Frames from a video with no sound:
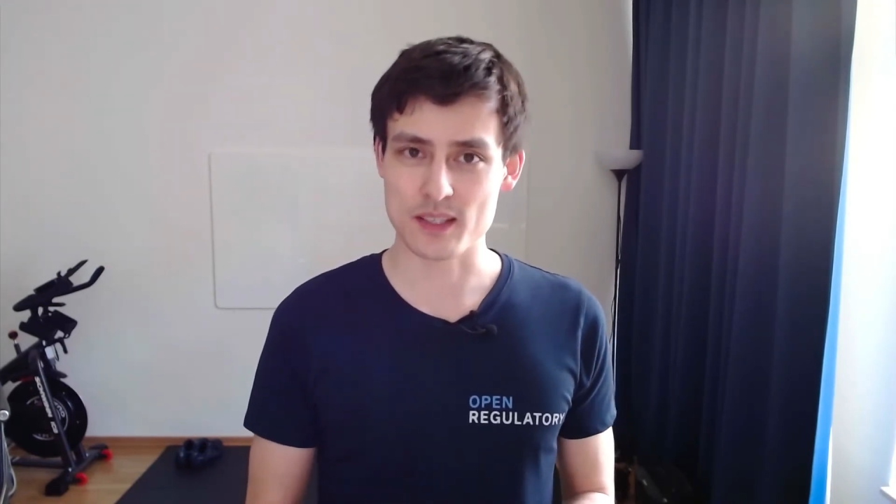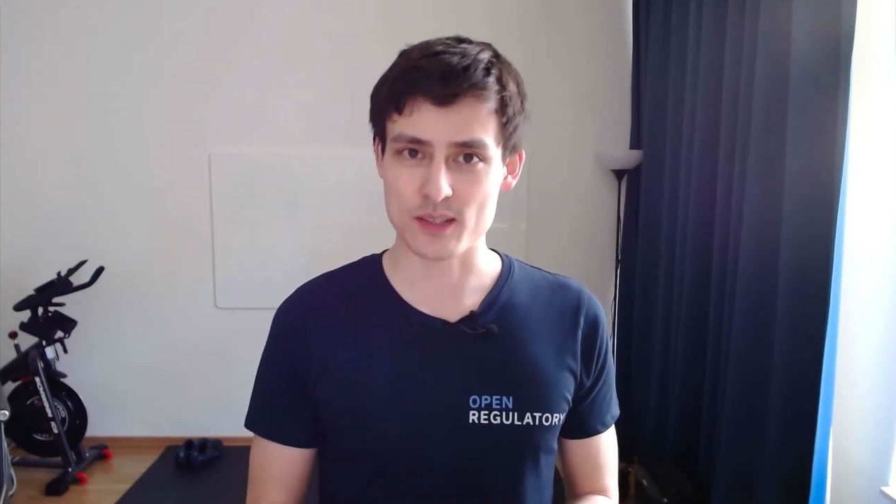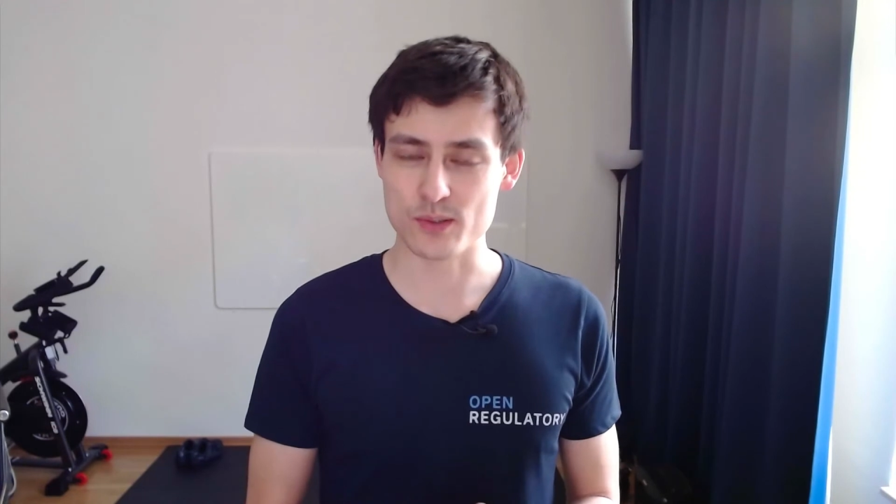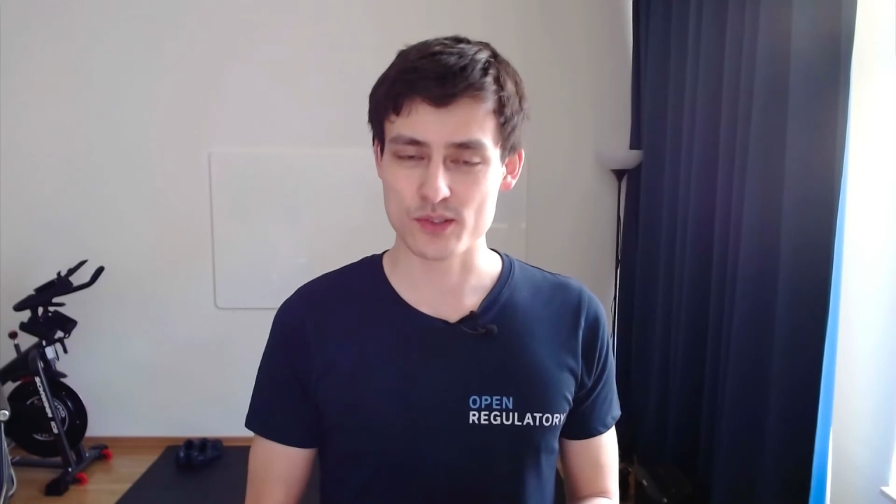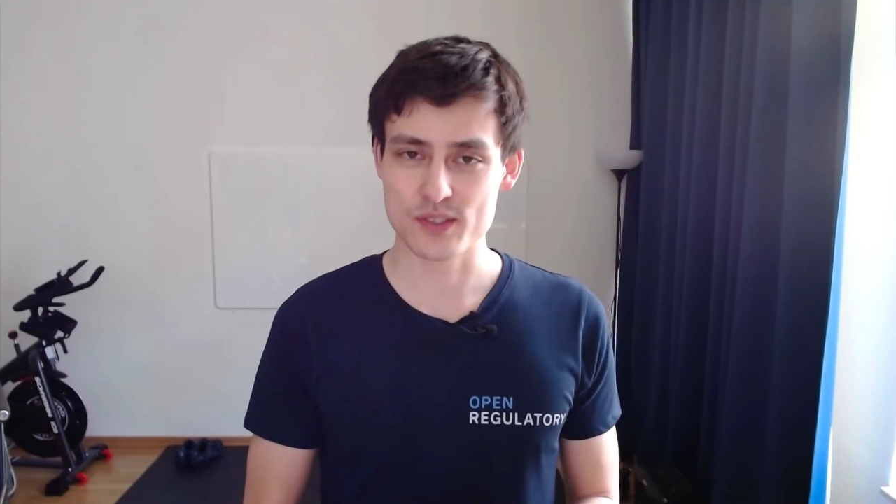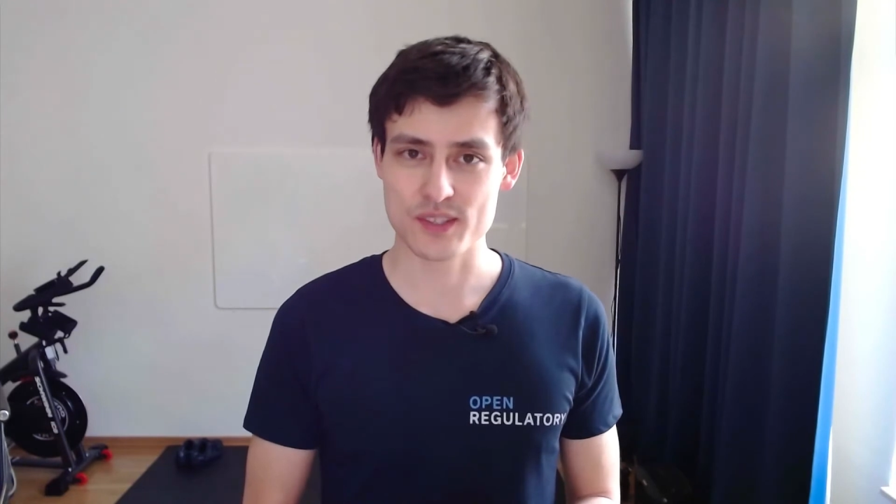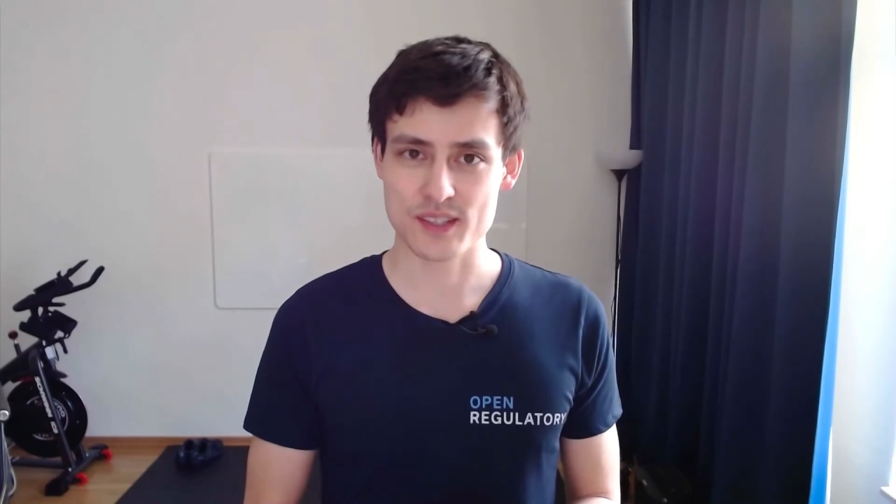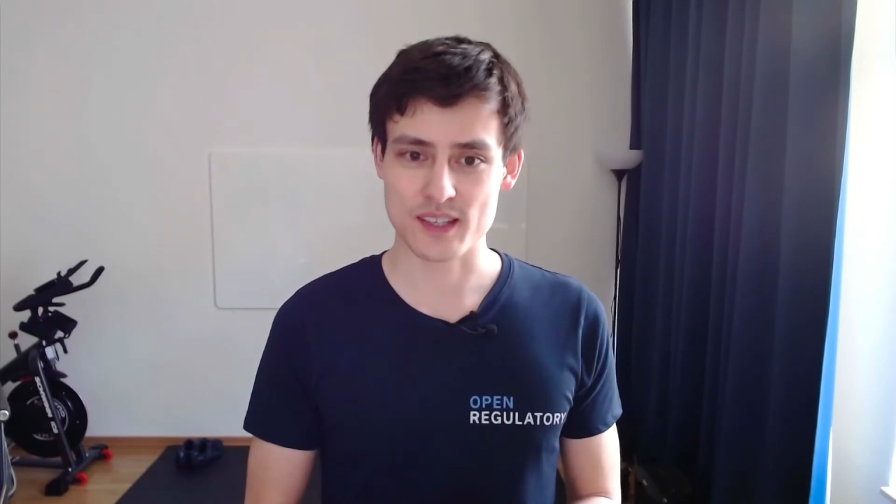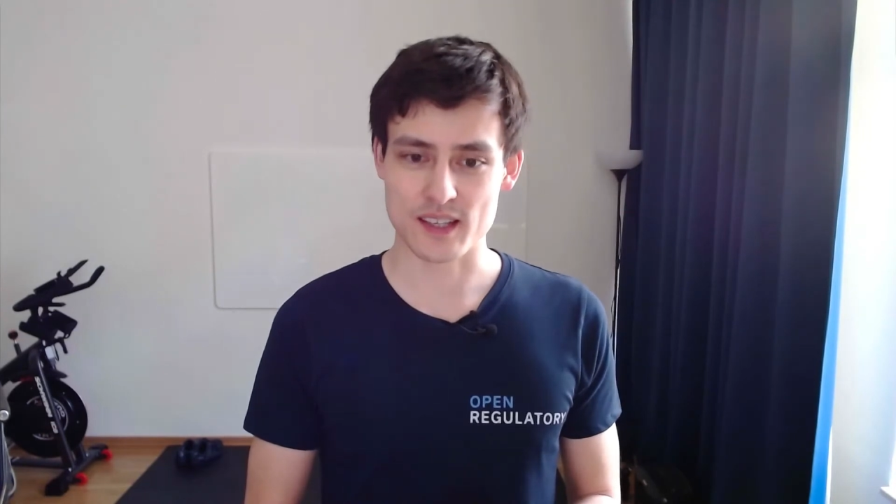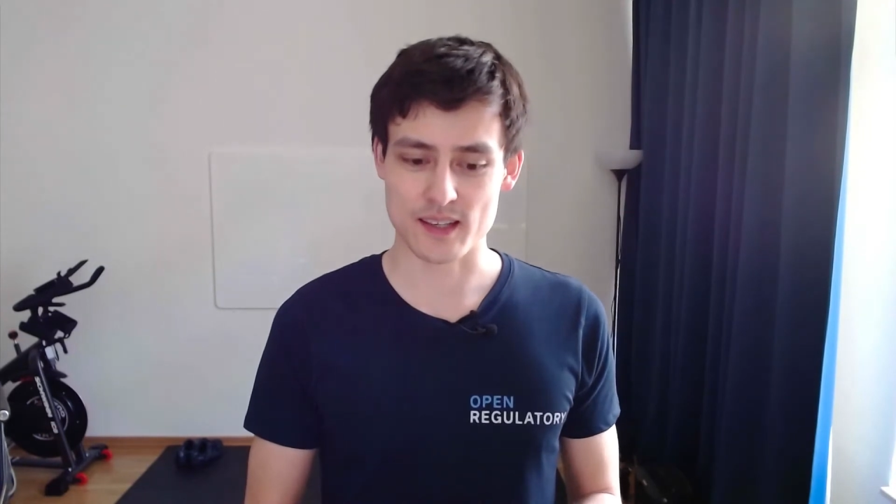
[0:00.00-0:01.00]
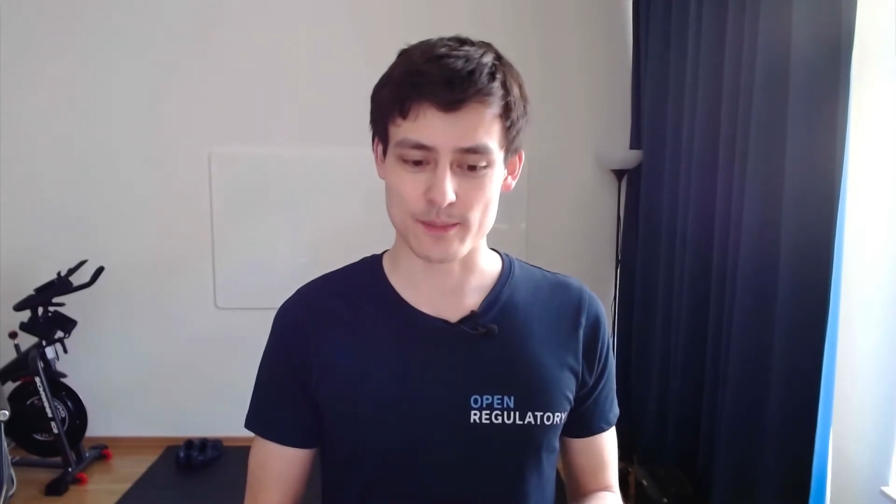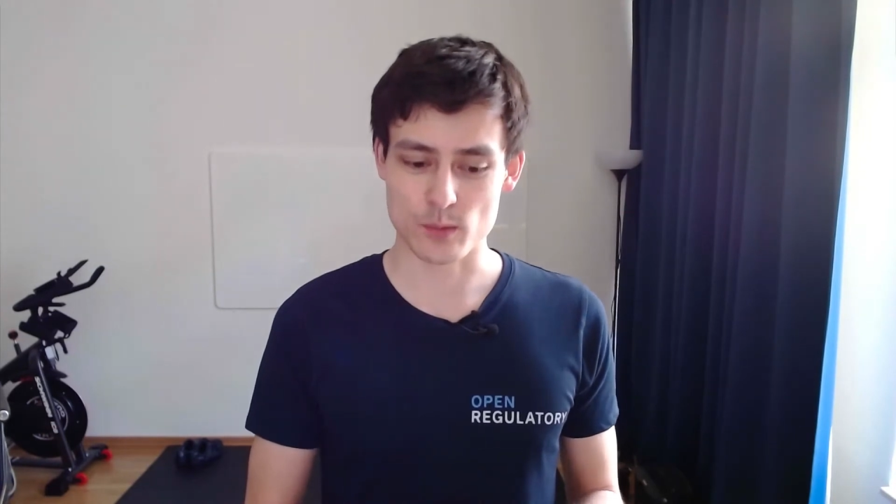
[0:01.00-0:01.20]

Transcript: used, um,